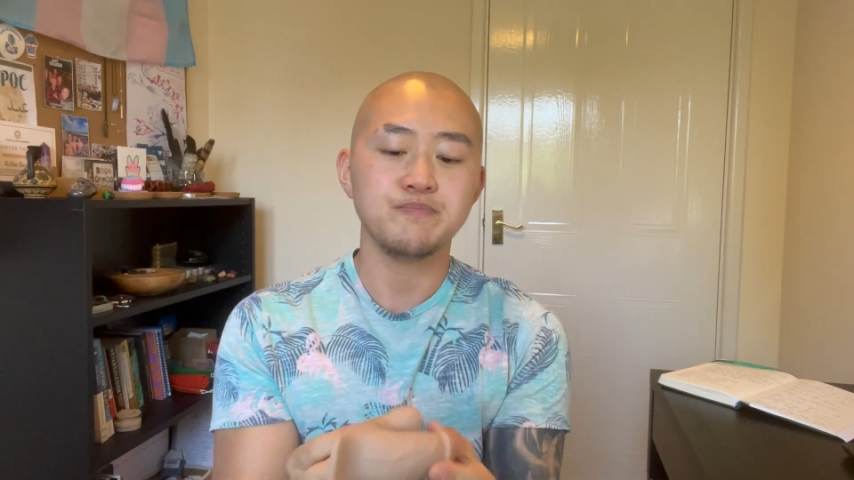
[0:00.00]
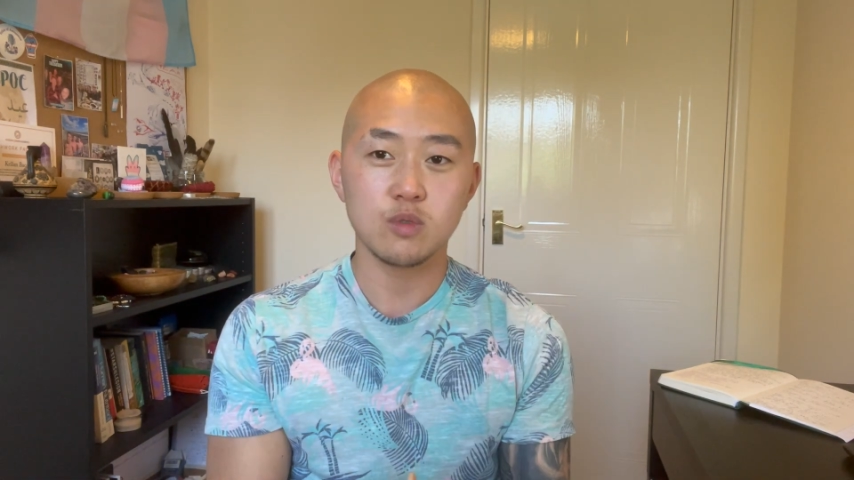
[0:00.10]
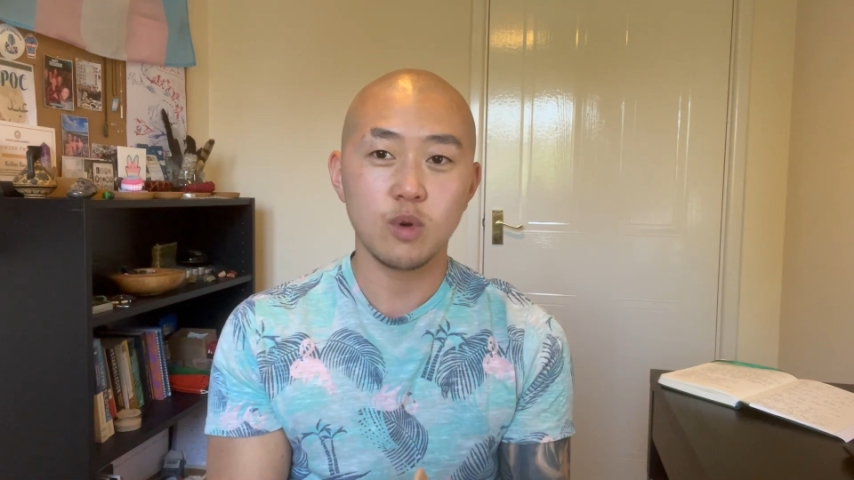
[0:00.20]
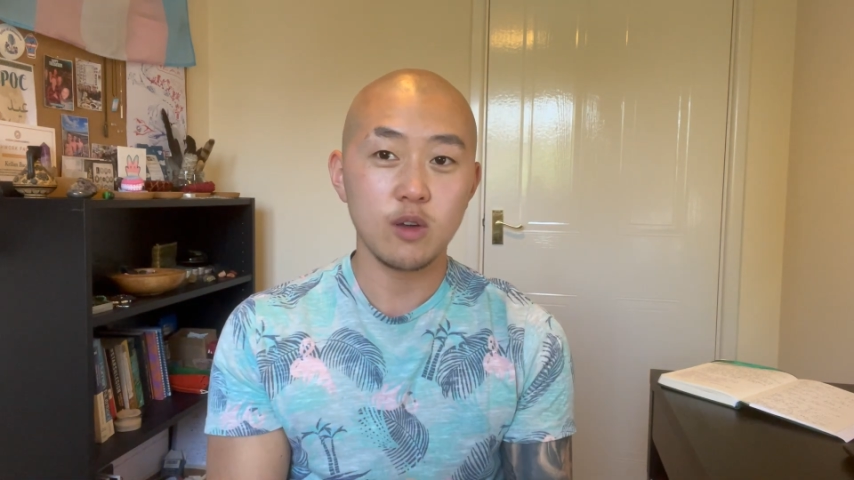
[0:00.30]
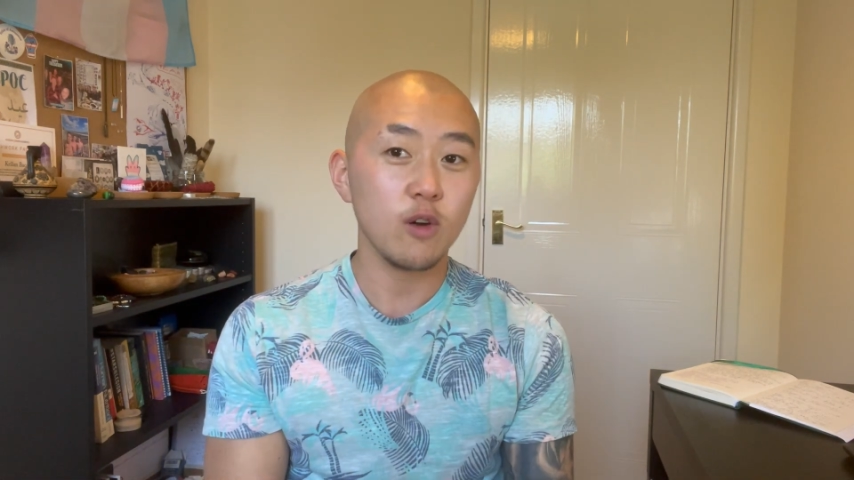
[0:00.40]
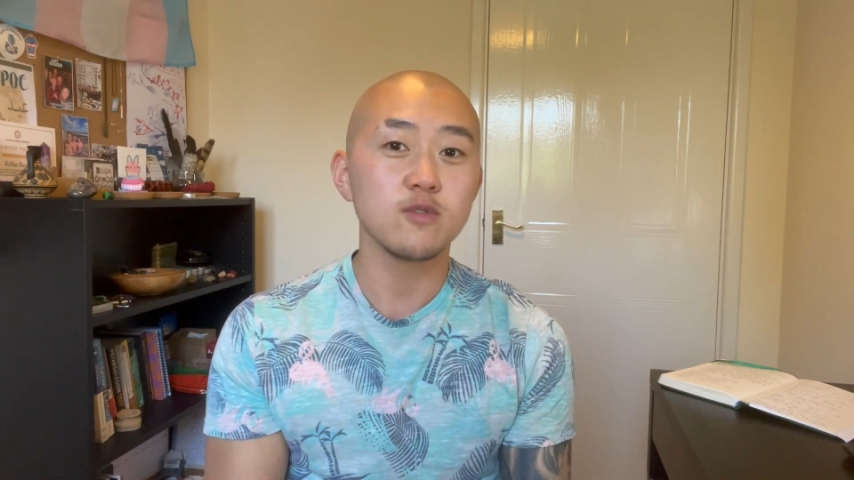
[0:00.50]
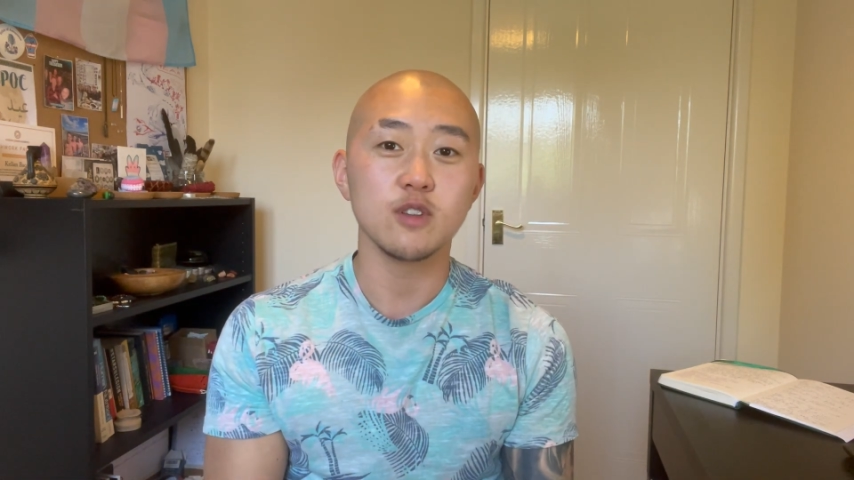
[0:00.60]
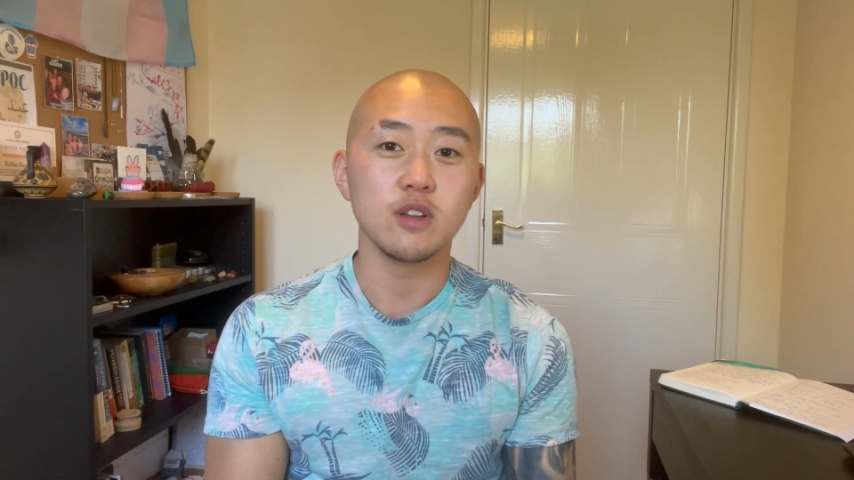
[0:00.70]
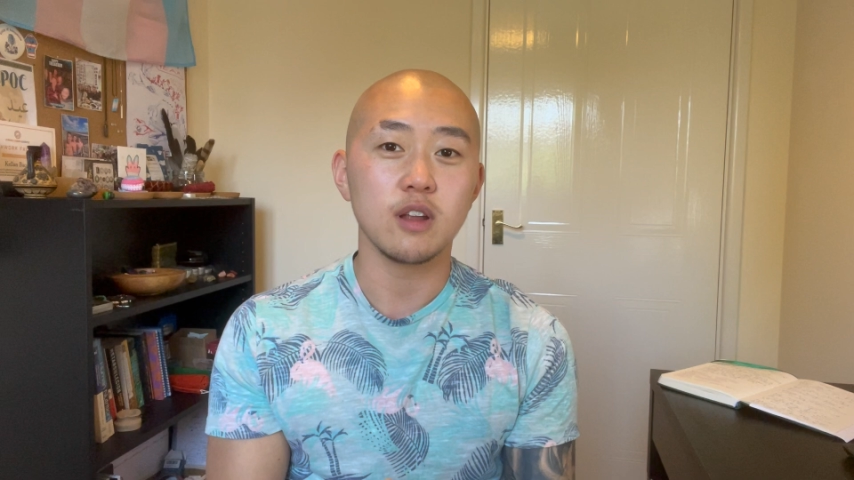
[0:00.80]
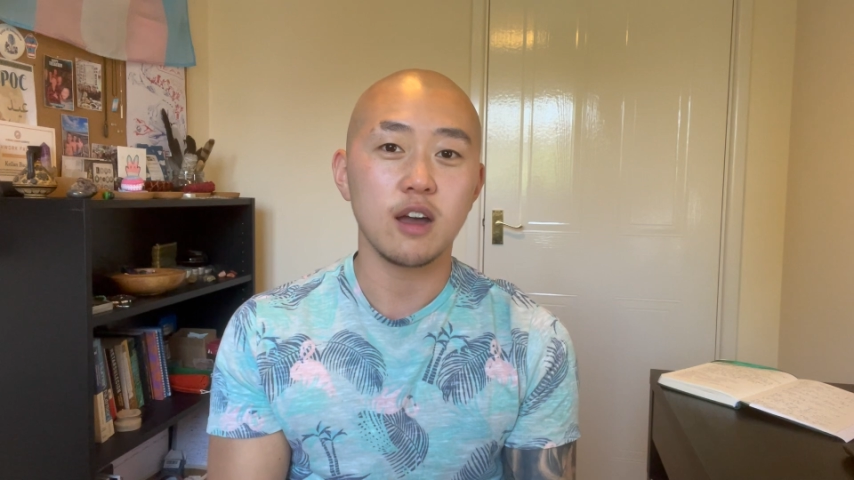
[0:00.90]
Quite
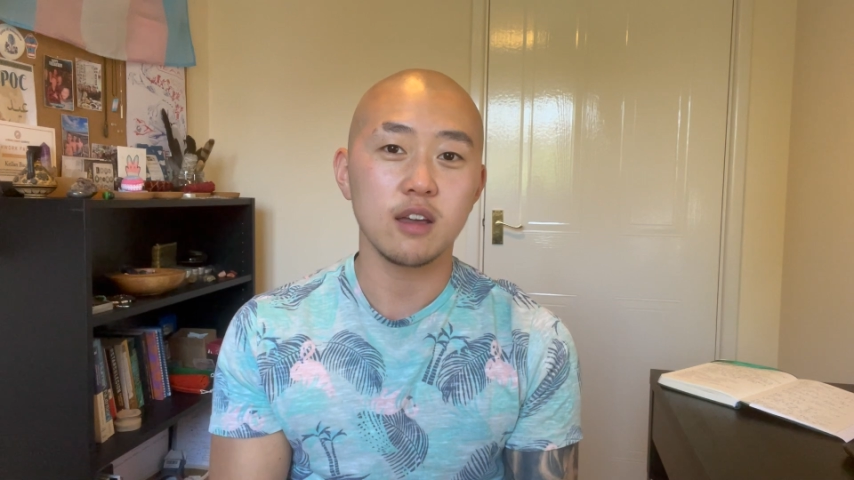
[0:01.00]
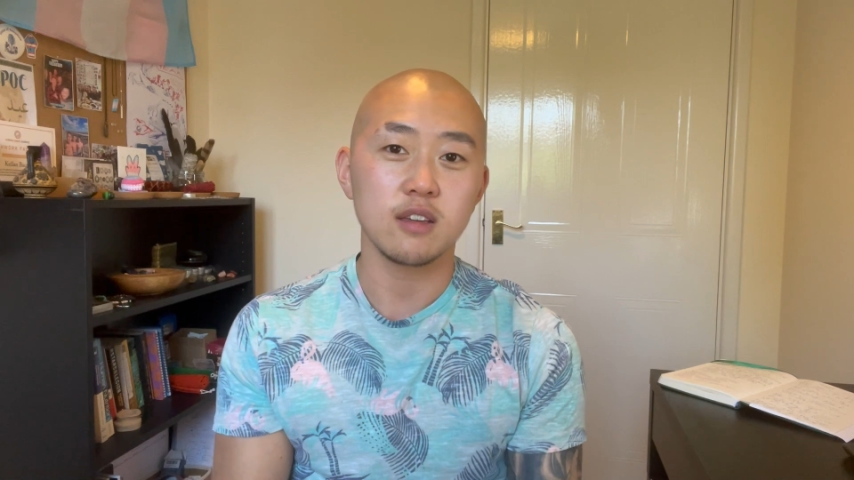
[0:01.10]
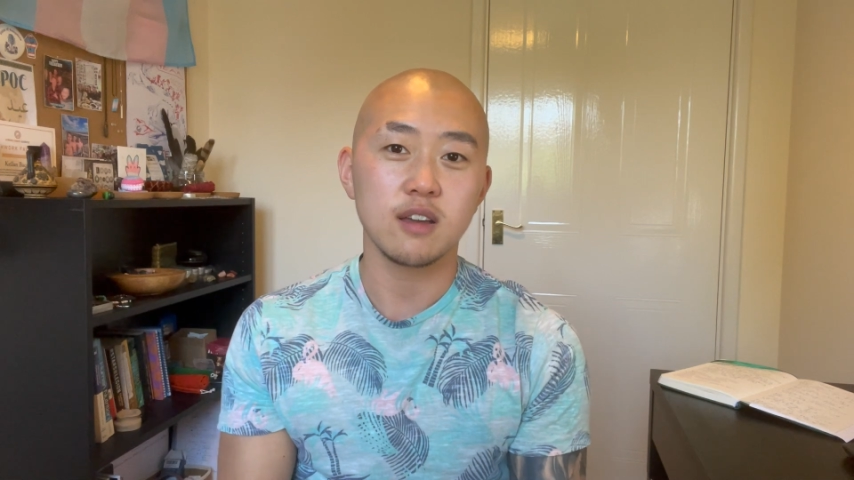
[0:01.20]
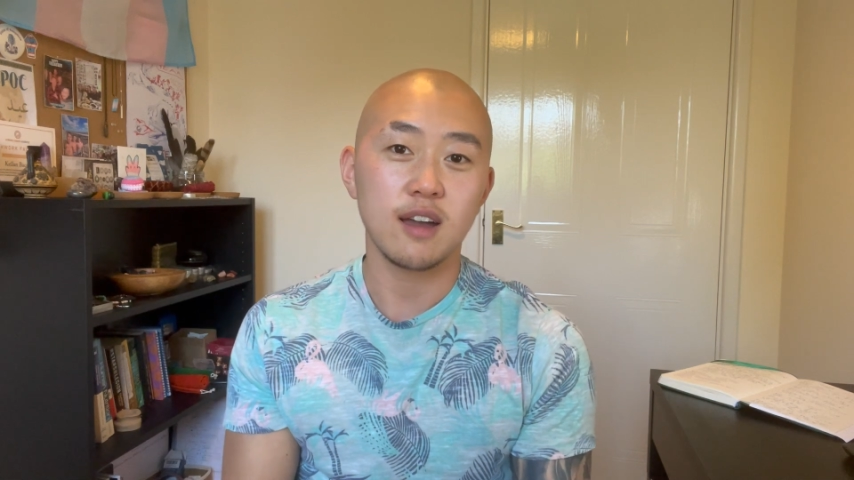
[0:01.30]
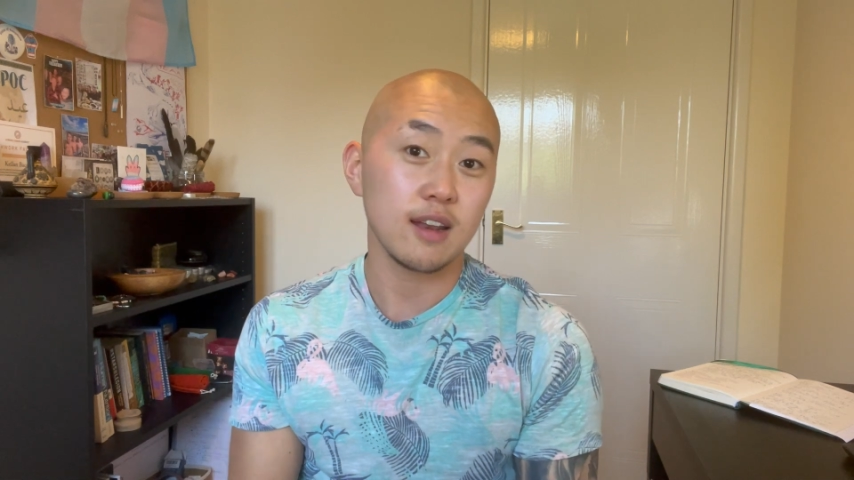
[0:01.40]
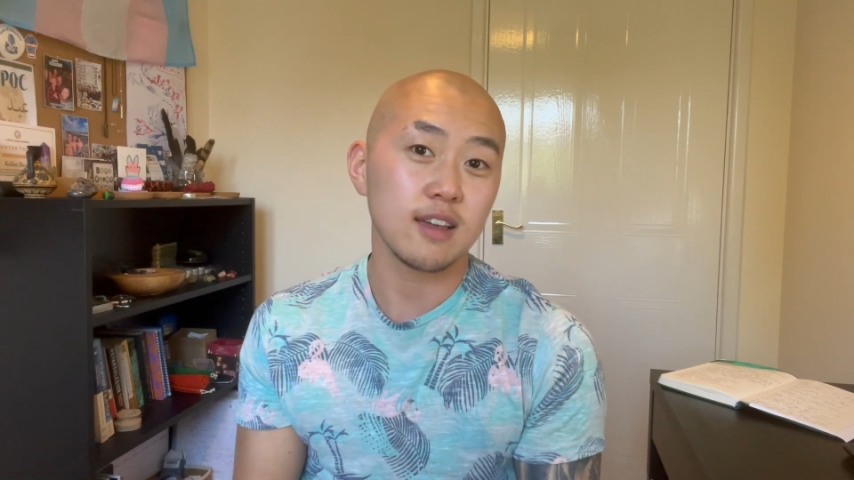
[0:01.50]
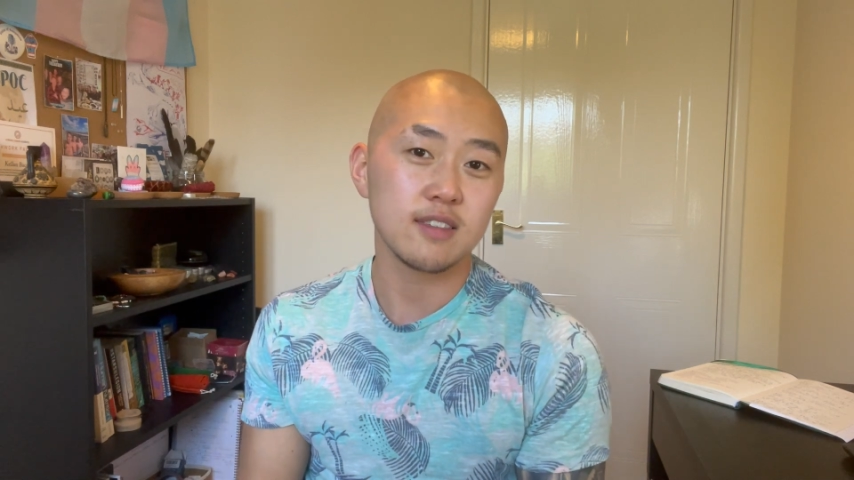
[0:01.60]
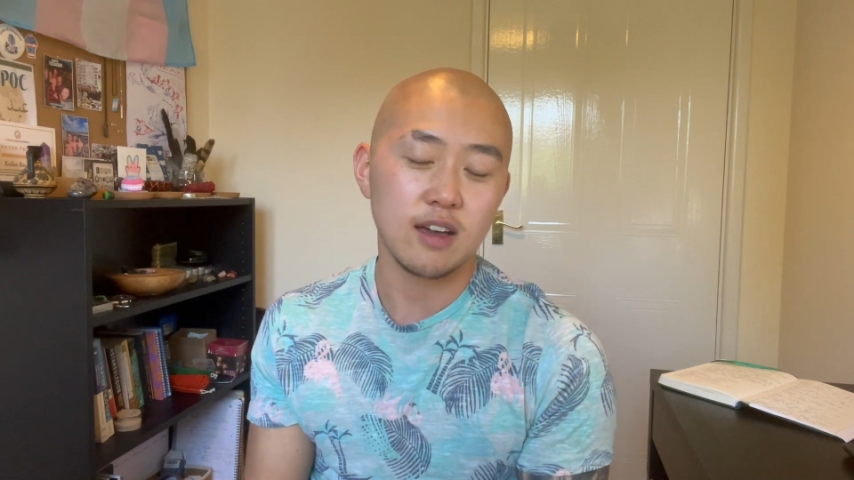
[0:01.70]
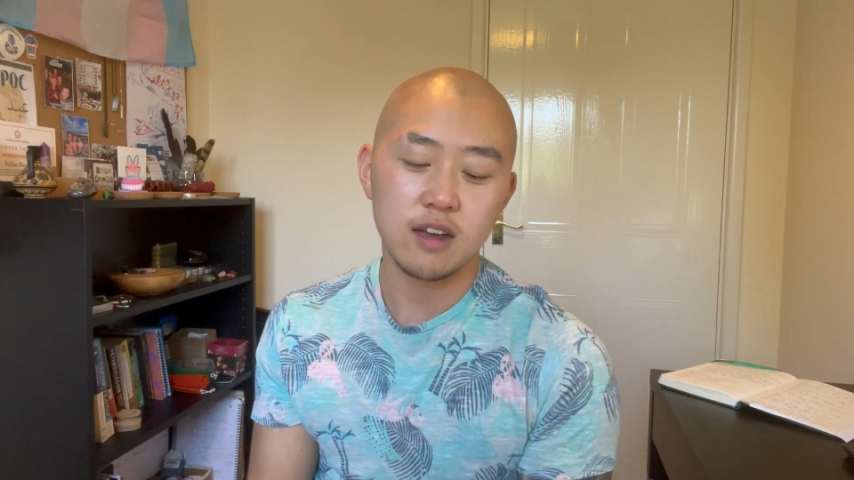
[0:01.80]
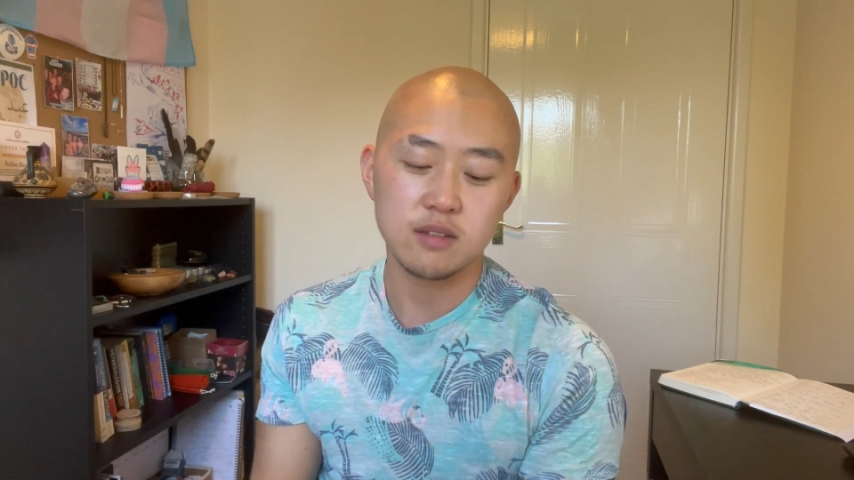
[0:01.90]
often I like
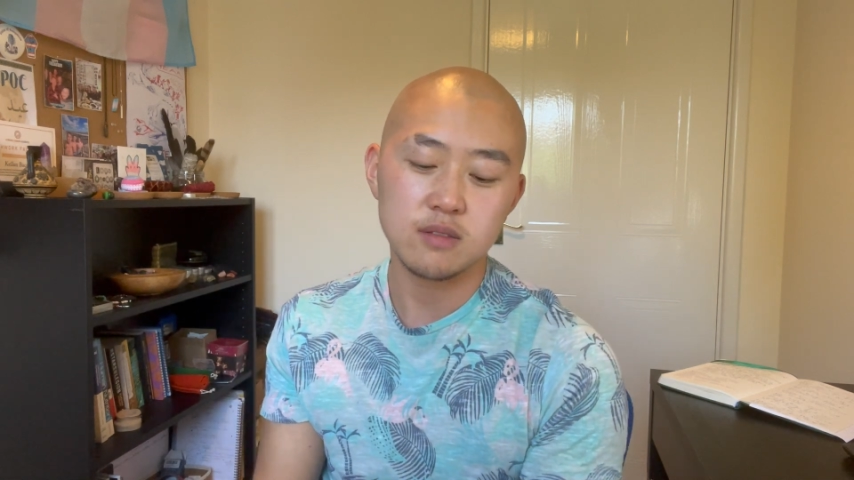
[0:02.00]
that.